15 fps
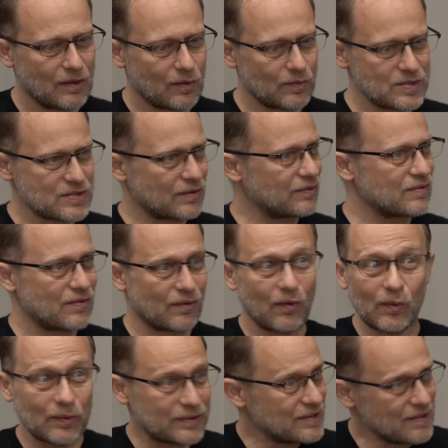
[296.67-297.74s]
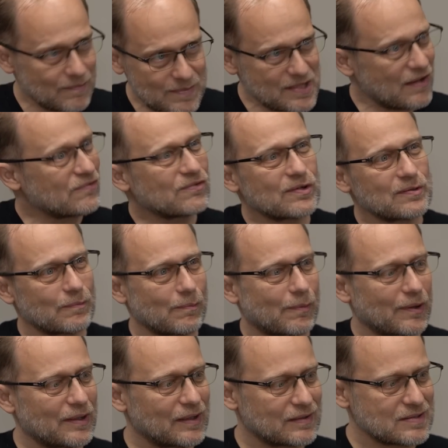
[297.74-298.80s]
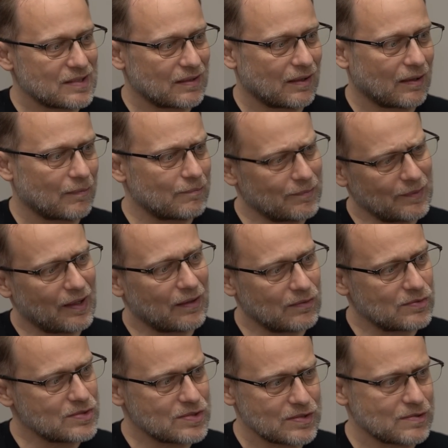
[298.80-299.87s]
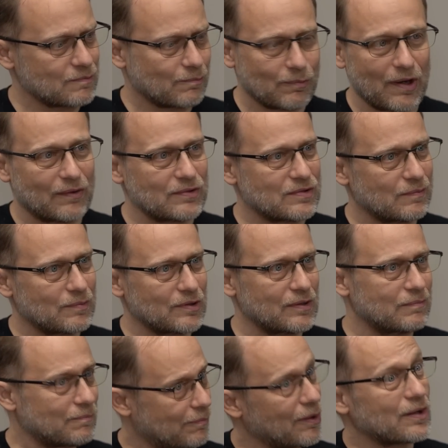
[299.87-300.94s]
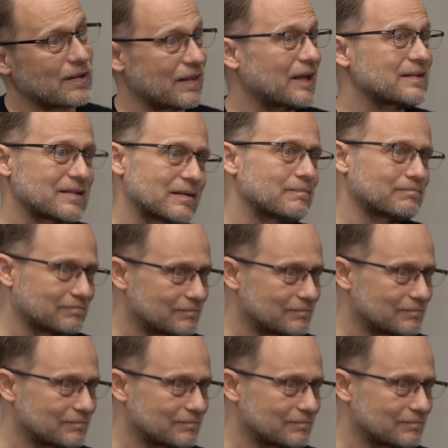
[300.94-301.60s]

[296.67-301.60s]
a result of the whole team's effort, but I was just proud to be part of that team.